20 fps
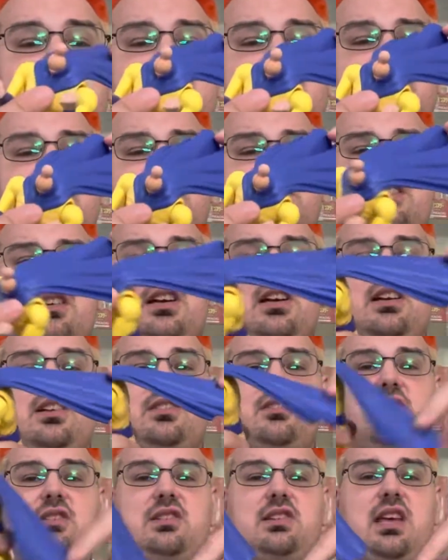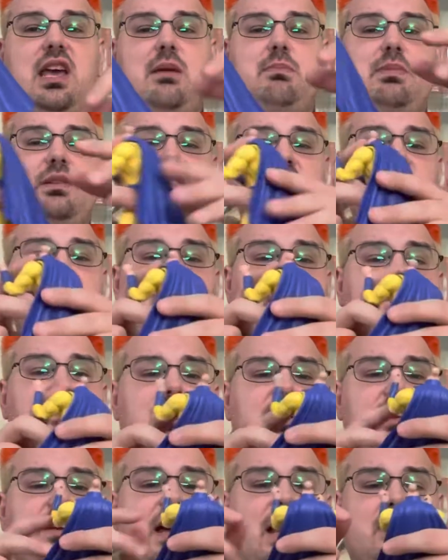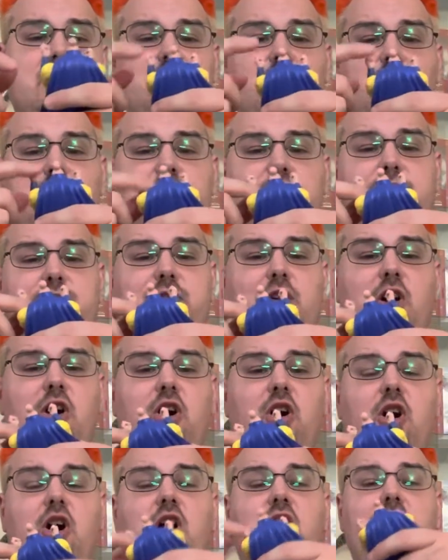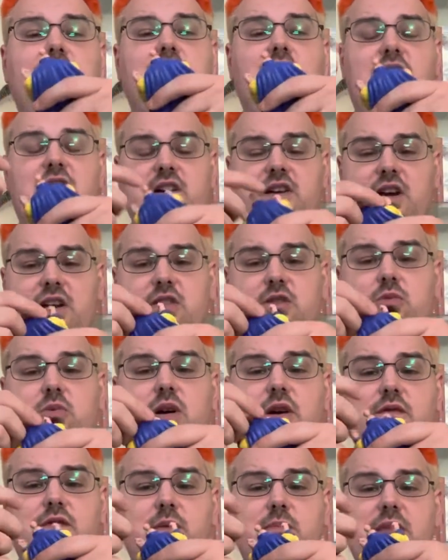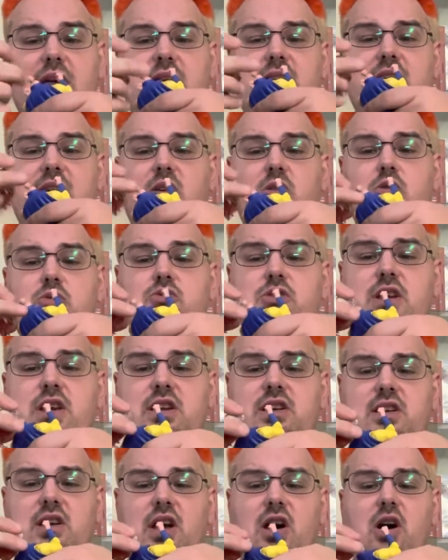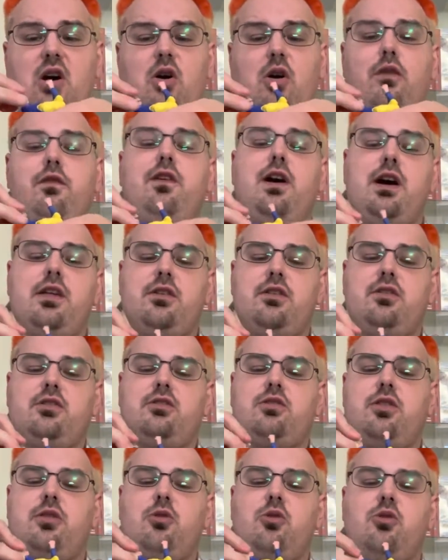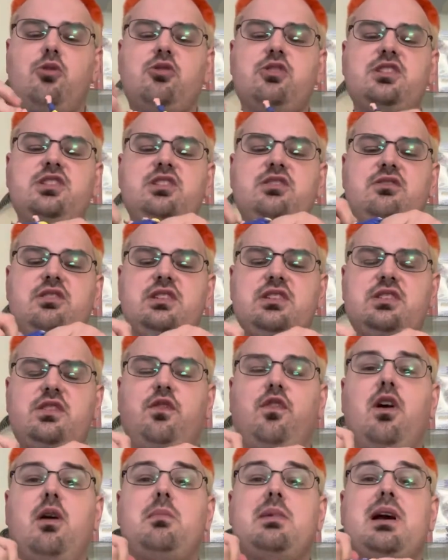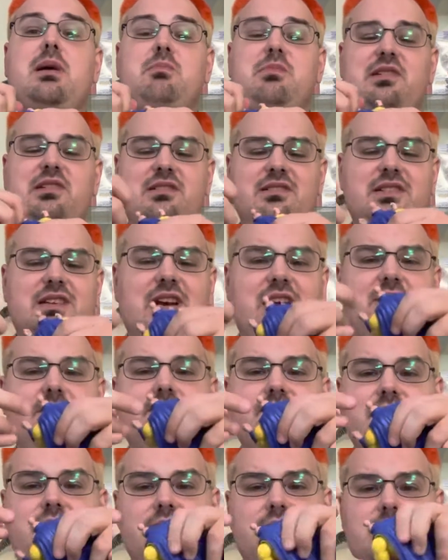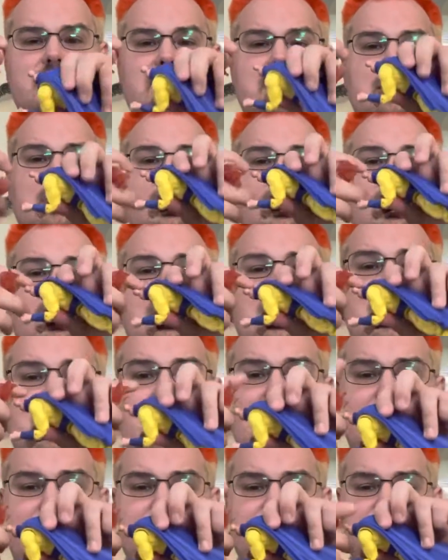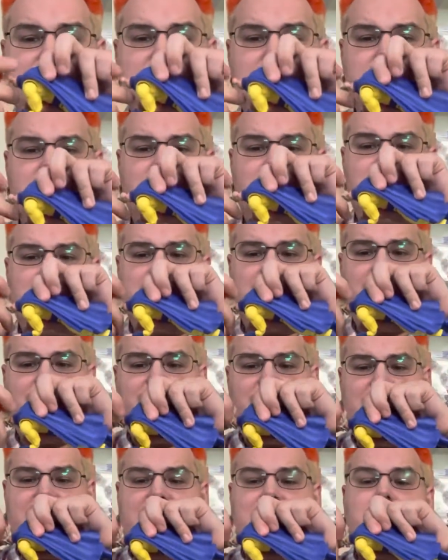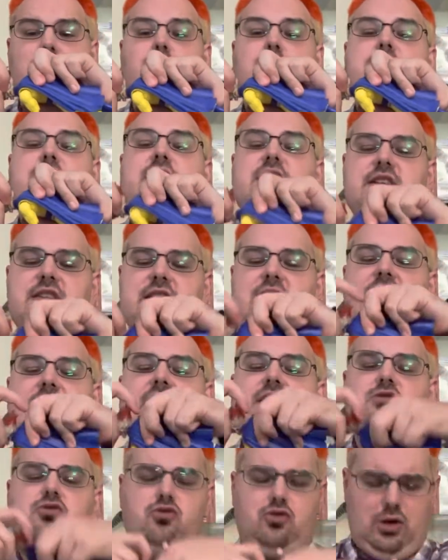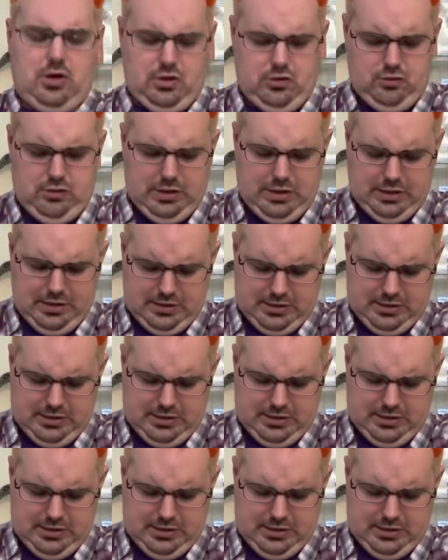here. So his cape is definitely not going to fall off, unlike the one from that Odin All-Father Thor series from a couple of years ago. I'm still going to be fighting with his head to try to get it